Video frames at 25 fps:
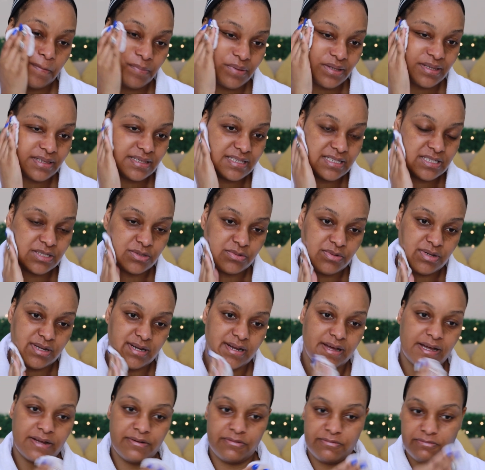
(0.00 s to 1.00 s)
But this
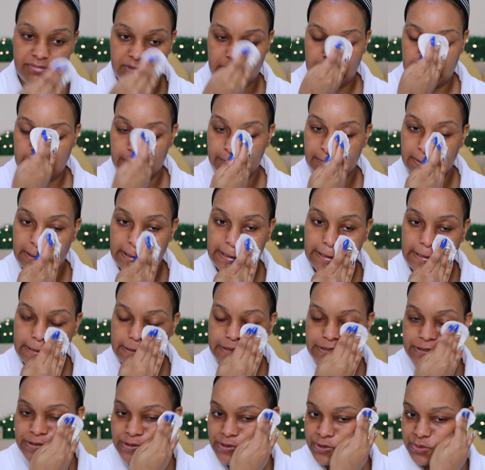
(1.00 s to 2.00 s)
one I
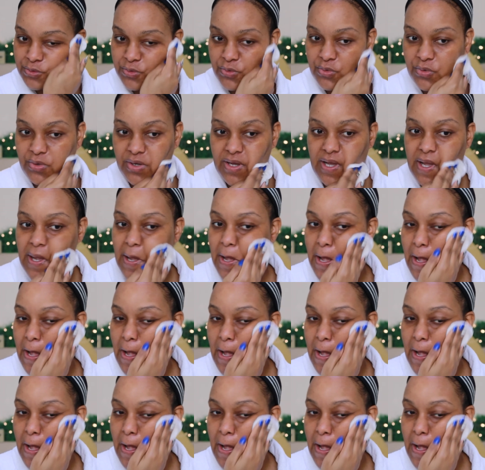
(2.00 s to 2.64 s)
really enjoy.